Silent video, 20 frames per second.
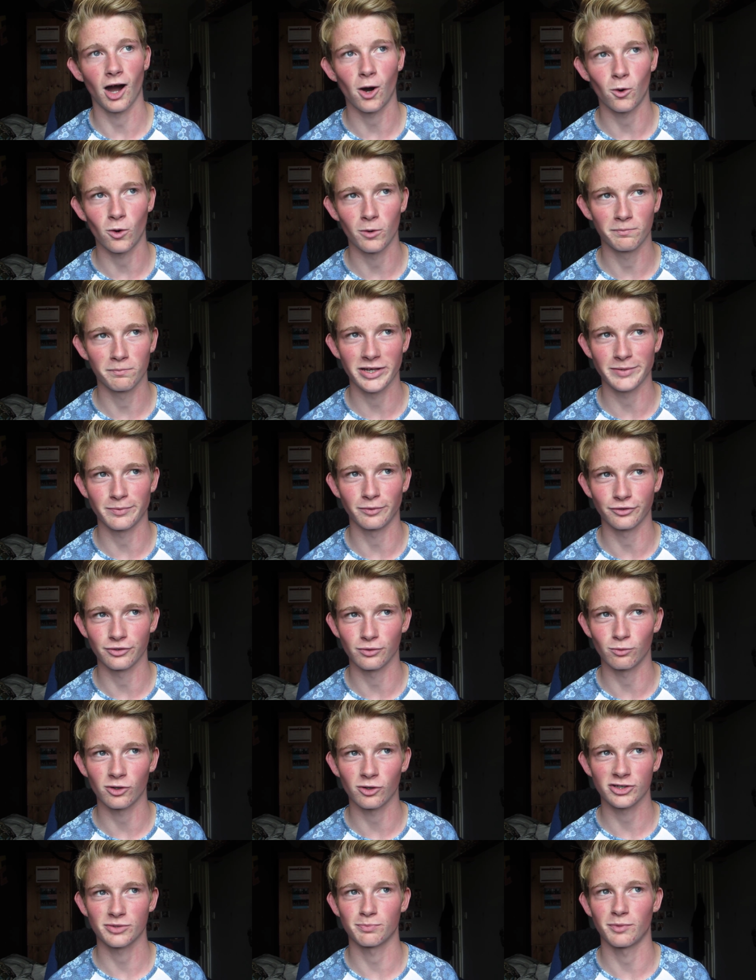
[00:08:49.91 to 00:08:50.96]
I want people to
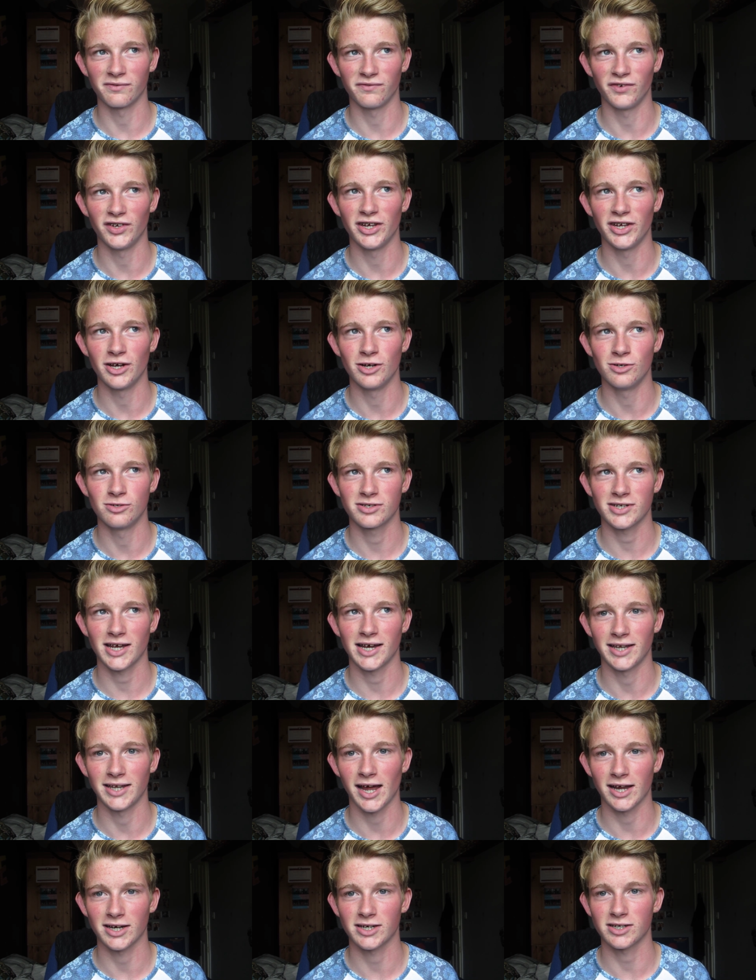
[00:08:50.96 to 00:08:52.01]
watch my videos
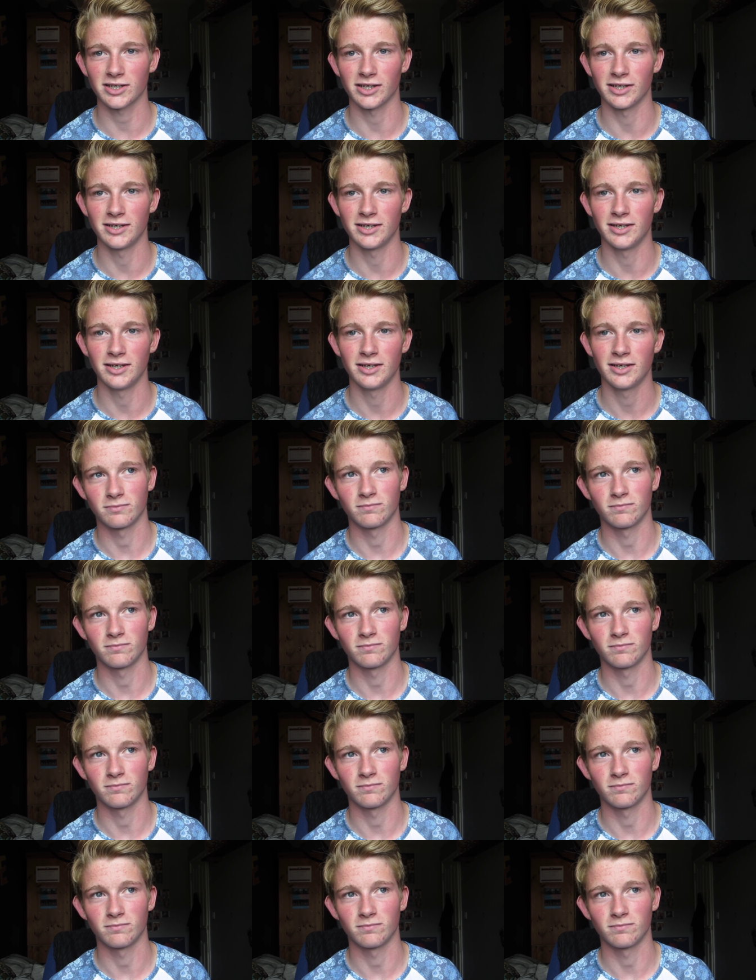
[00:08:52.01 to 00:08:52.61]
and actually,